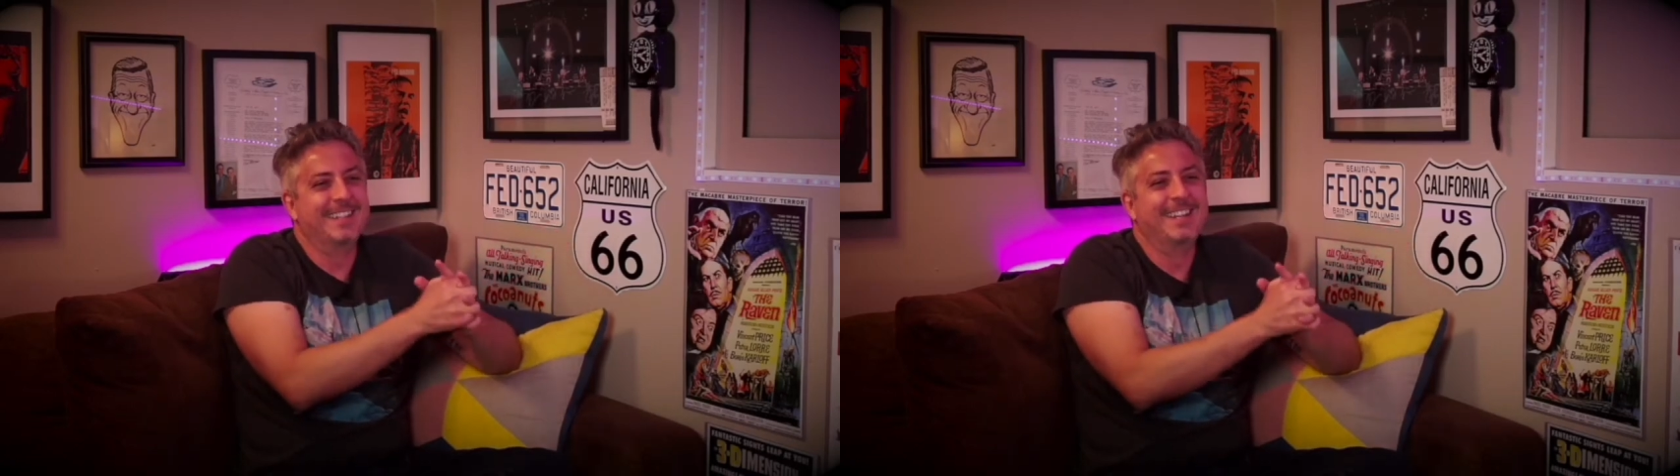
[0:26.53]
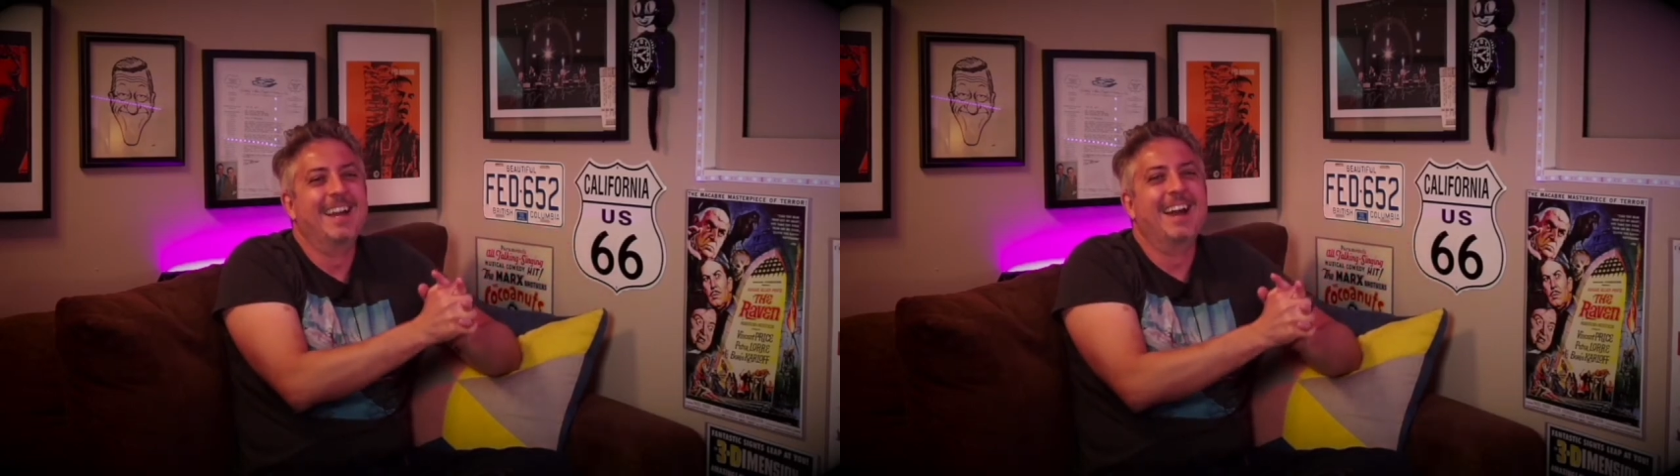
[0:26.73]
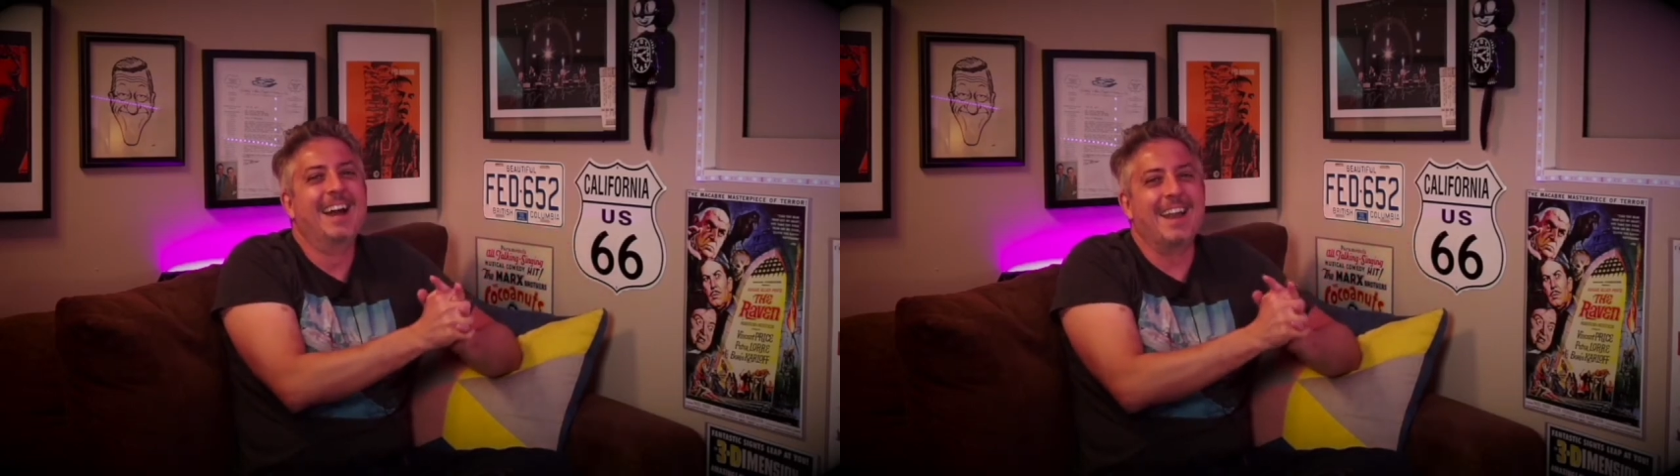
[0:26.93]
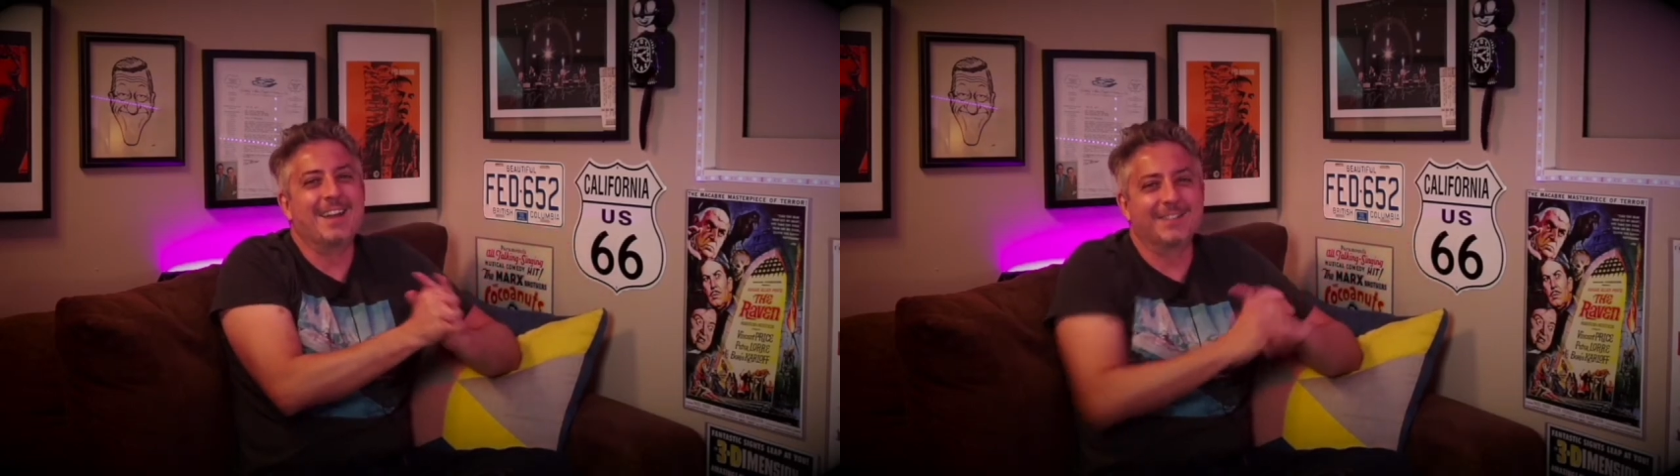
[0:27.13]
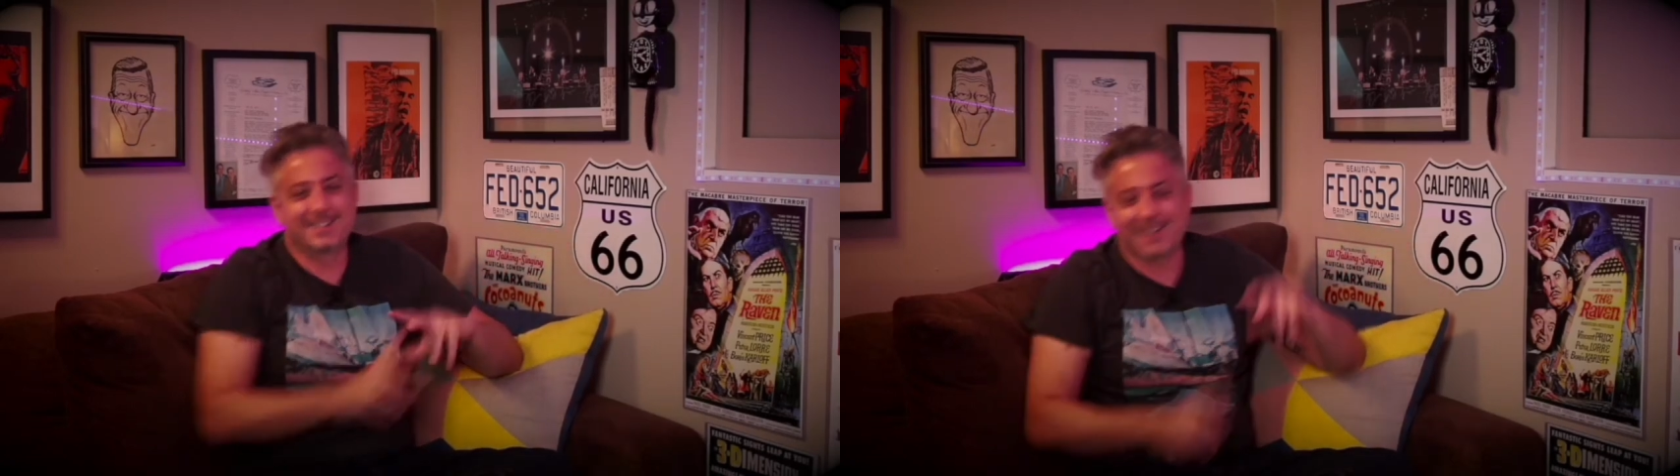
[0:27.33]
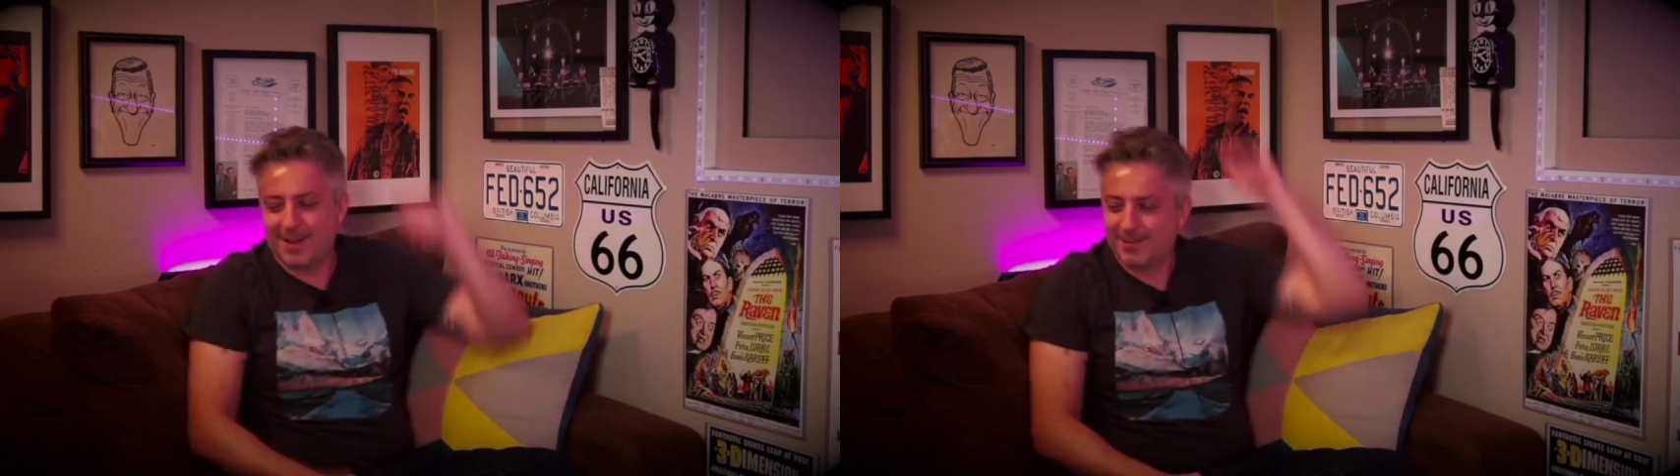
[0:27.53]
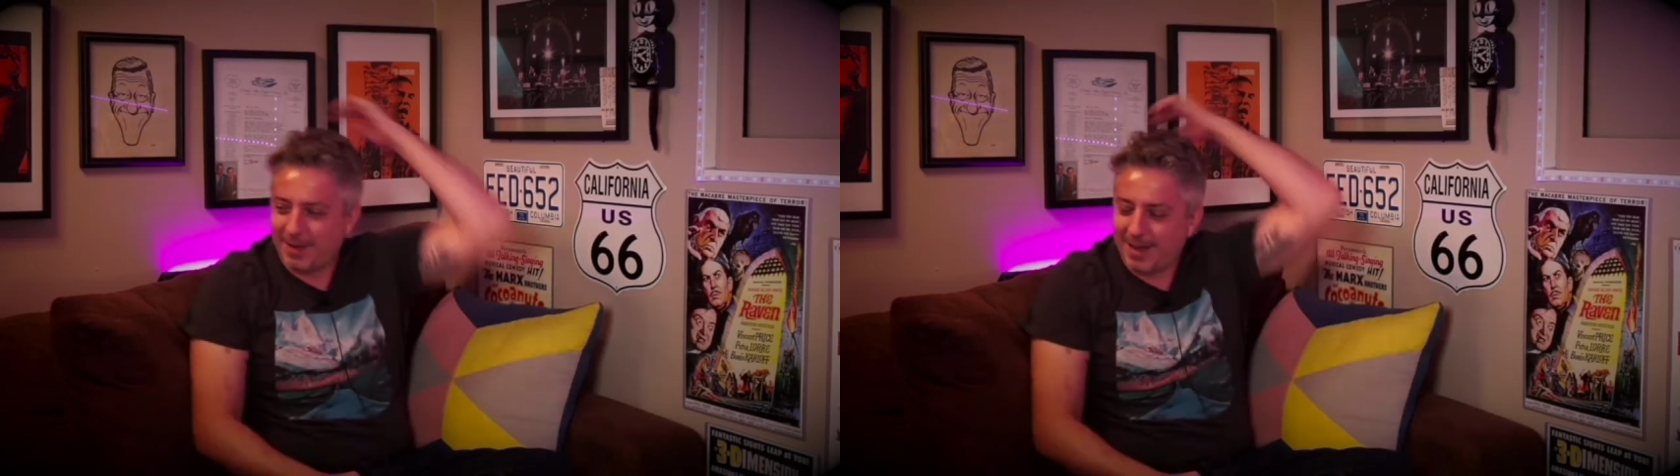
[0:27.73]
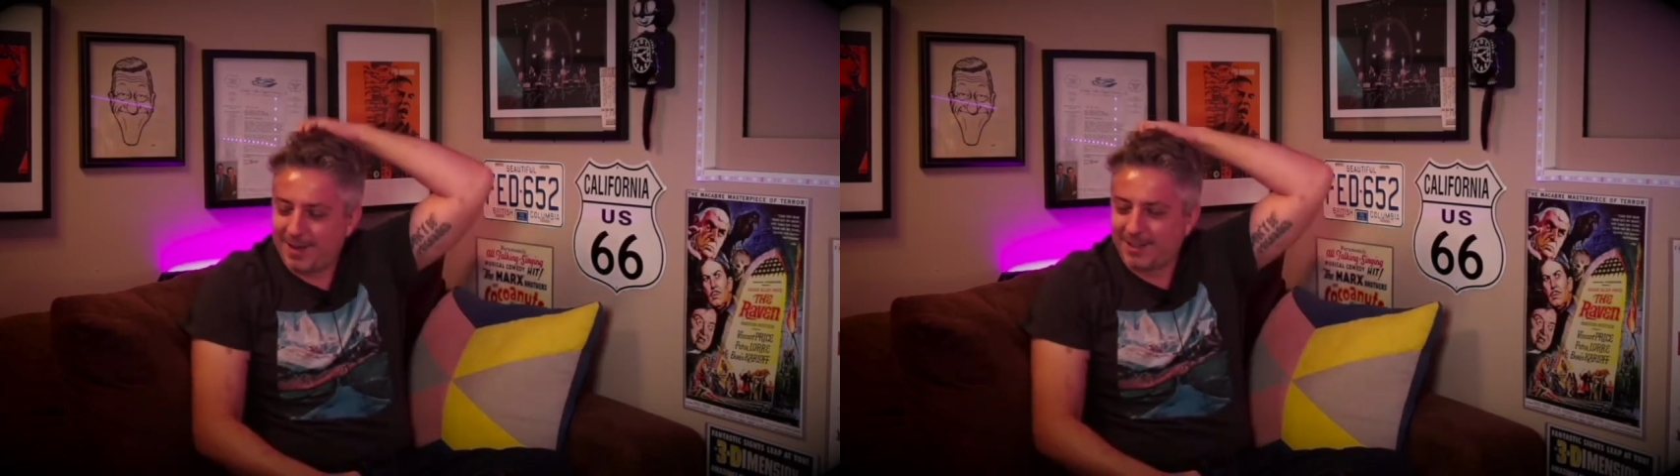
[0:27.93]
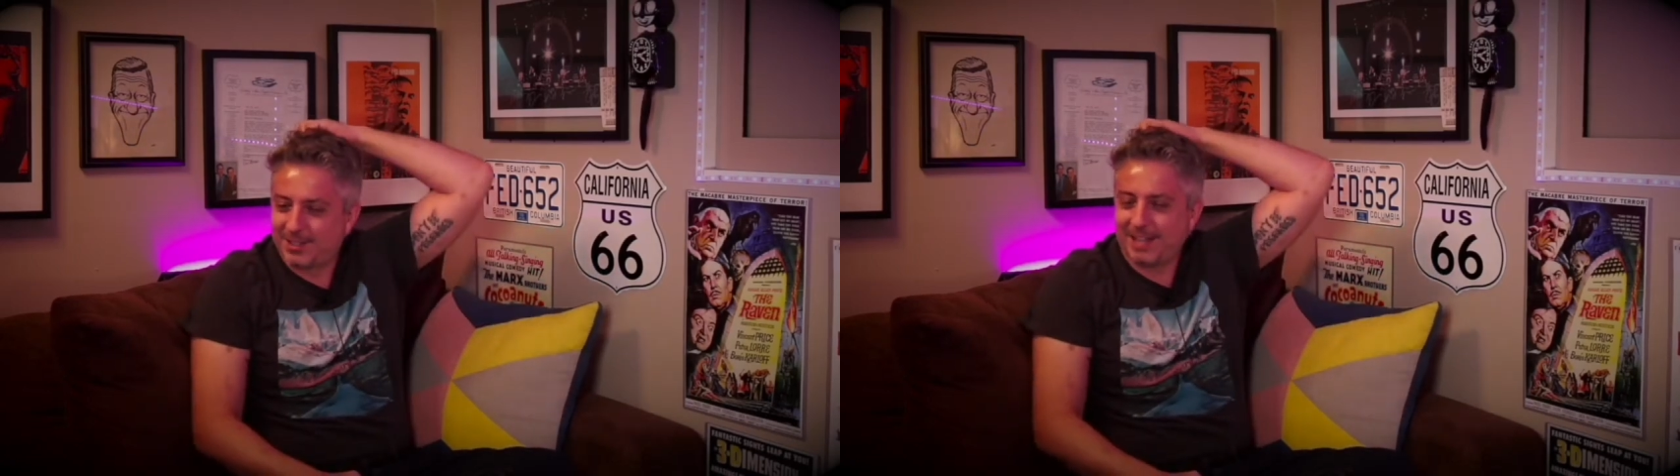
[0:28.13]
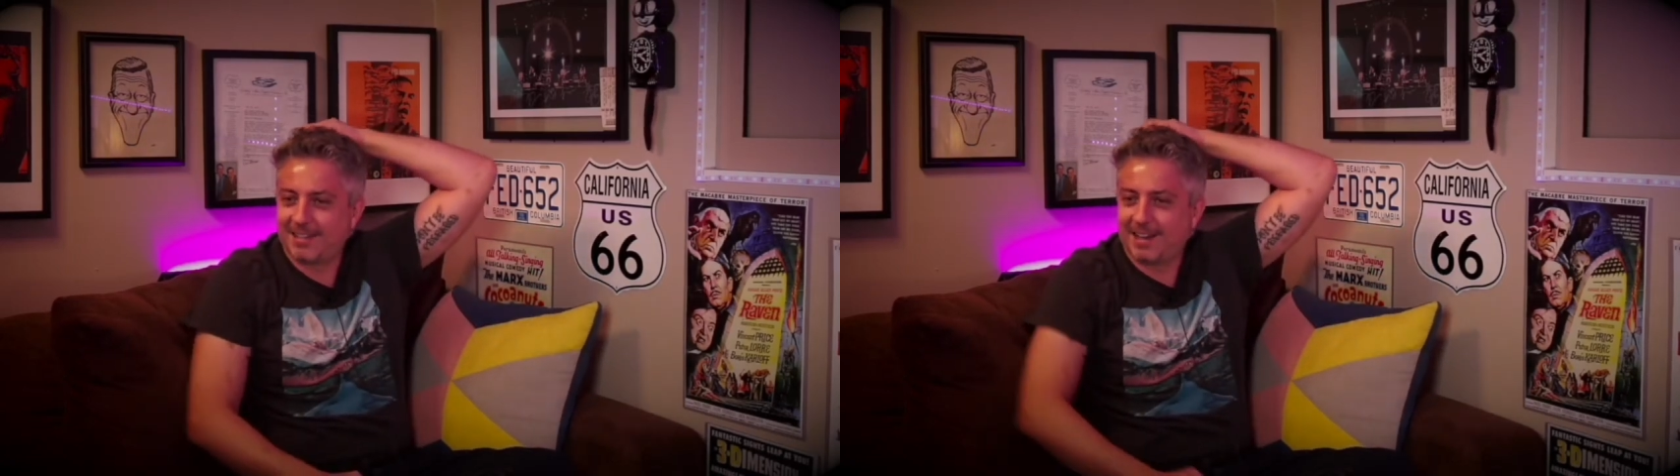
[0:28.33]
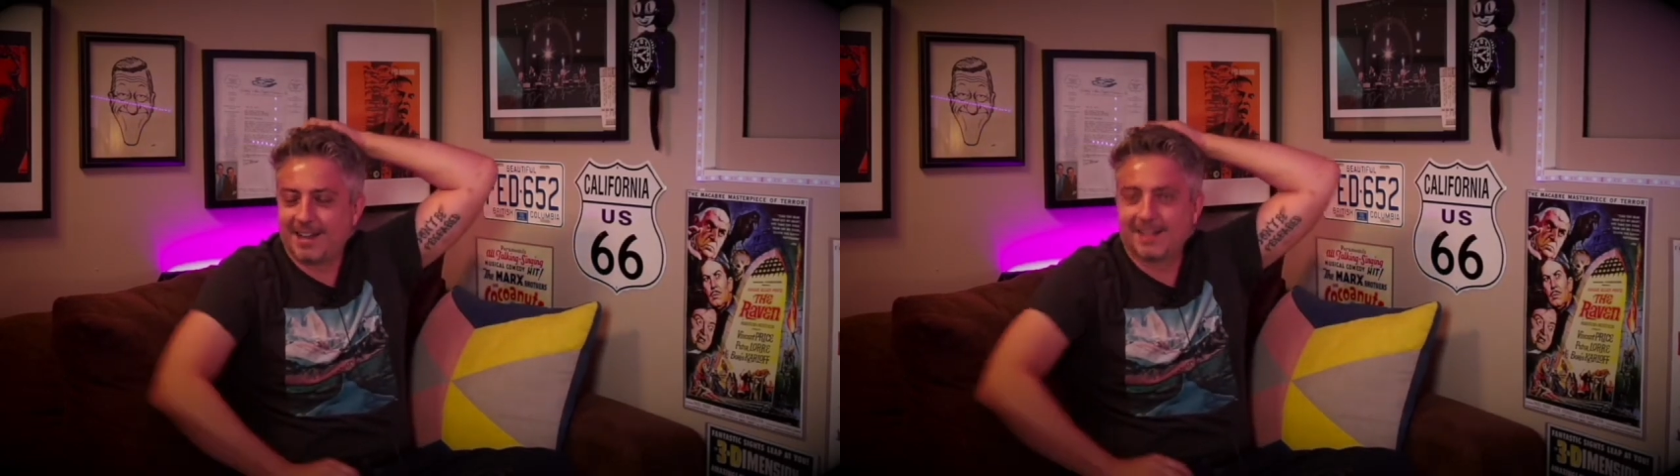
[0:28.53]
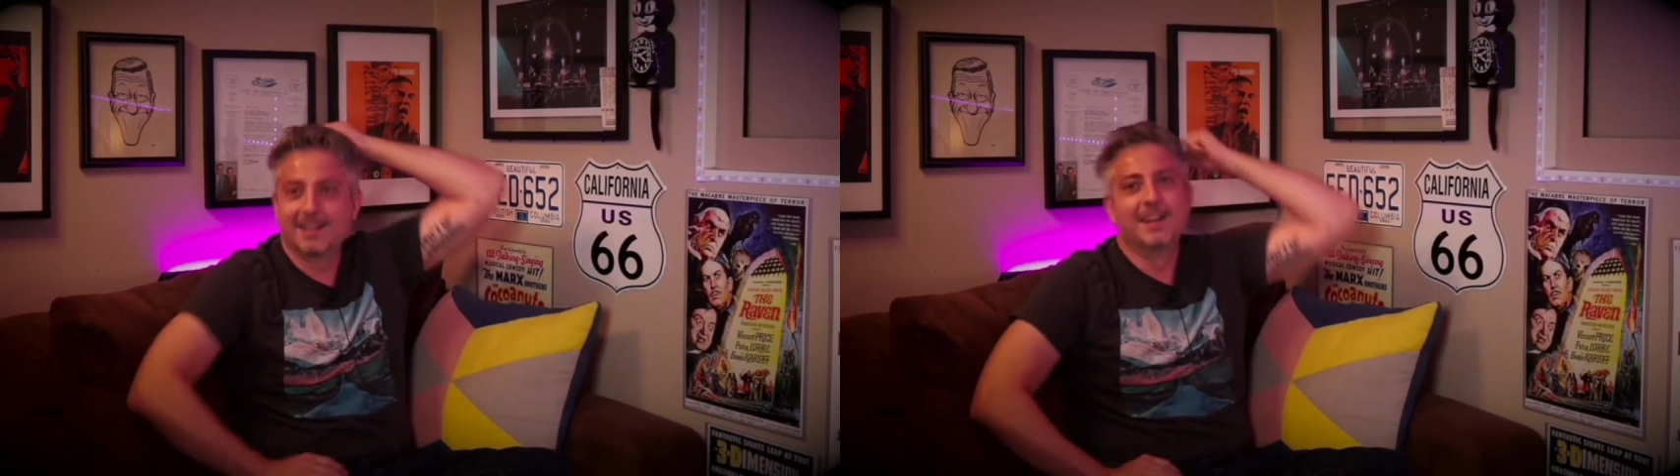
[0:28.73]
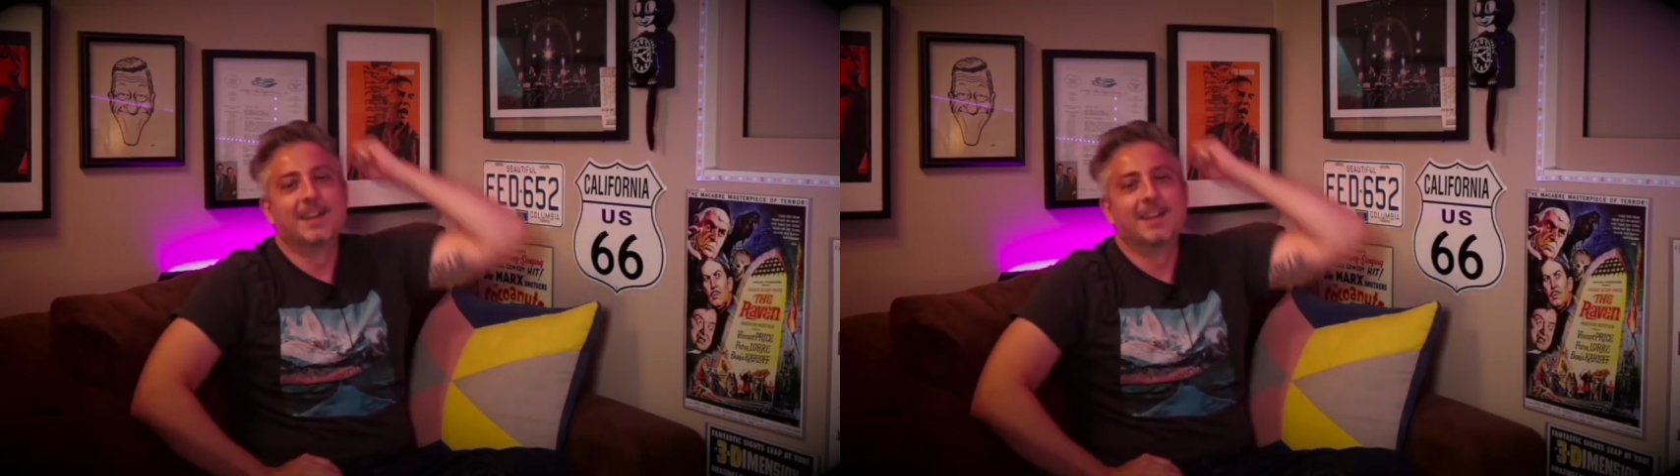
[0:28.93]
and every time uh, Jason and I